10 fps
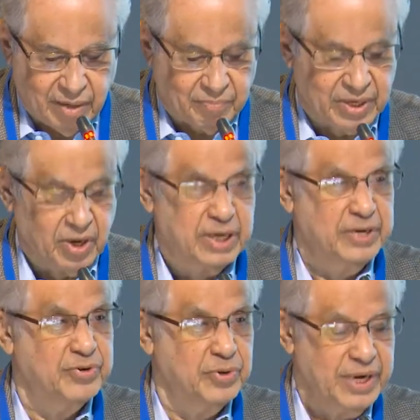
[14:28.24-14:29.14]
but not
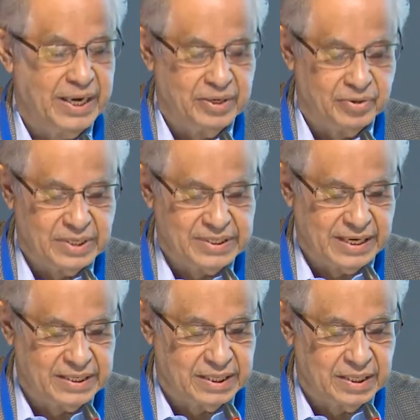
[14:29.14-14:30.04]
intruding into the
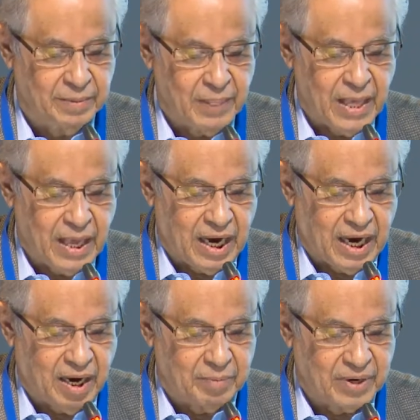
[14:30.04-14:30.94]
center.
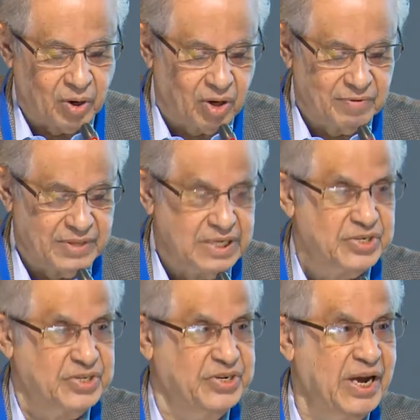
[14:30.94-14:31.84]
Uh, but all of
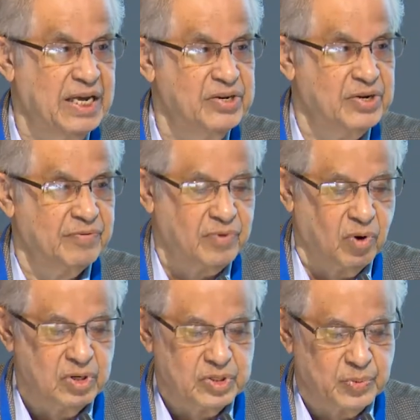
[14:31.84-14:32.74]
this changed, of
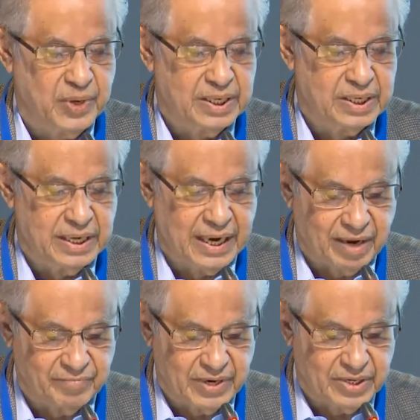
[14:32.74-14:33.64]
course, with the
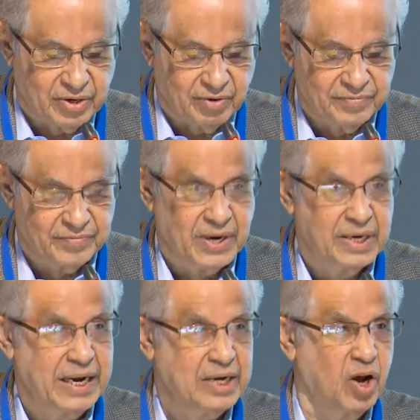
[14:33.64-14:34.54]
advent of uh,
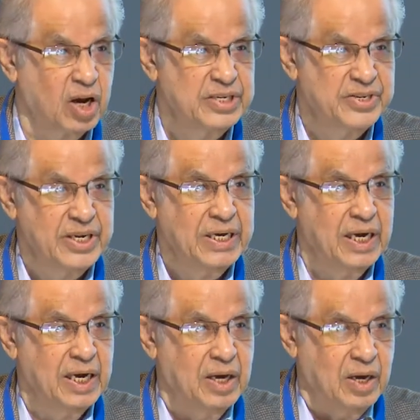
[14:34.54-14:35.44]
technology.
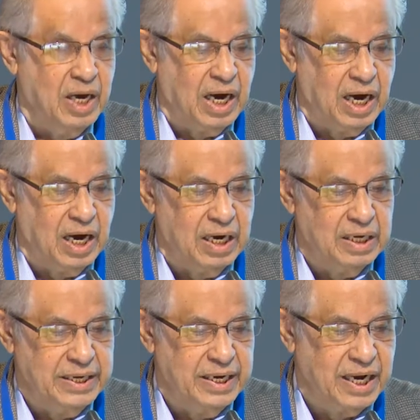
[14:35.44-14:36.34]
Uh,
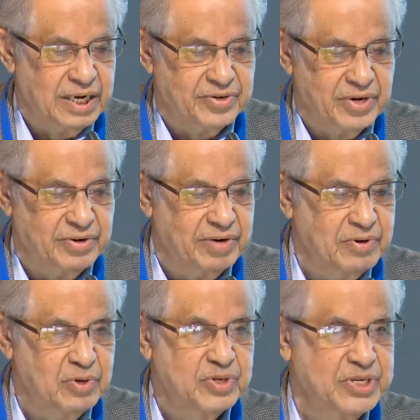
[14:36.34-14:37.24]
the Industrial
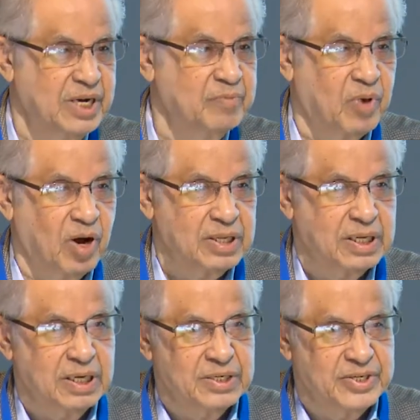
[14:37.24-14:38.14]
Revolution brought
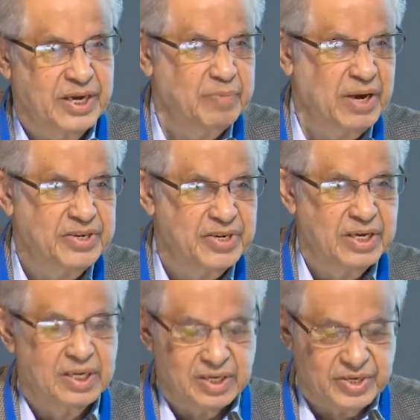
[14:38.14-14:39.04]
the steam
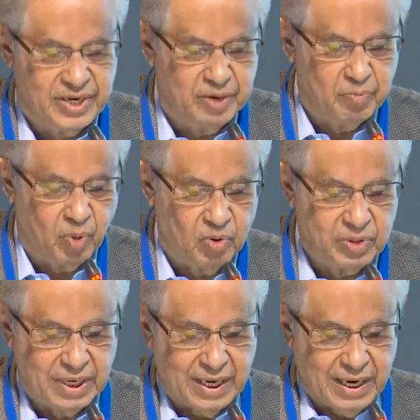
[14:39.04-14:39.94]
engine, the
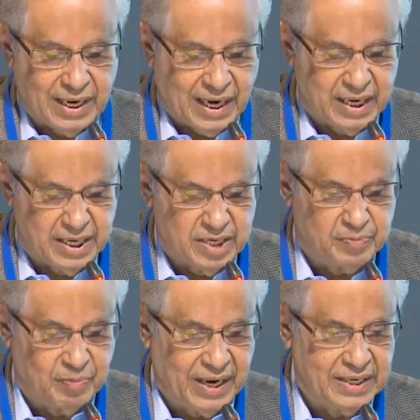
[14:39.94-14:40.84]
steamboat, and
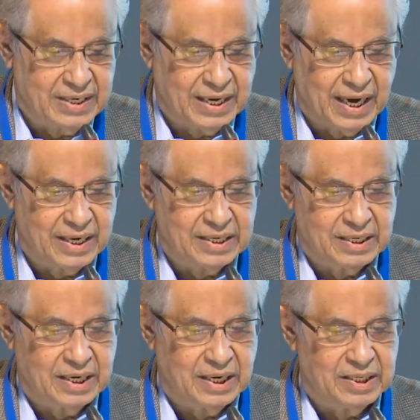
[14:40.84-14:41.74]
this meant that
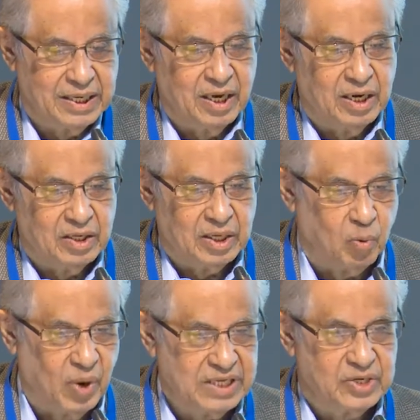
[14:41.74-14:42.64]
uh, the, the
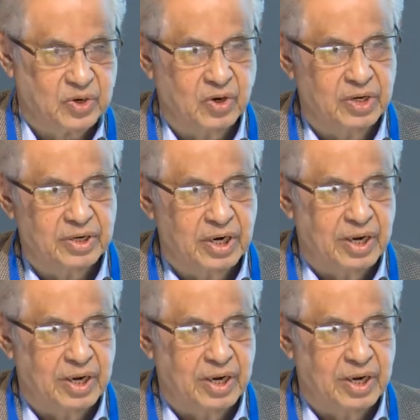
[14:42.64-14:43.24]
West could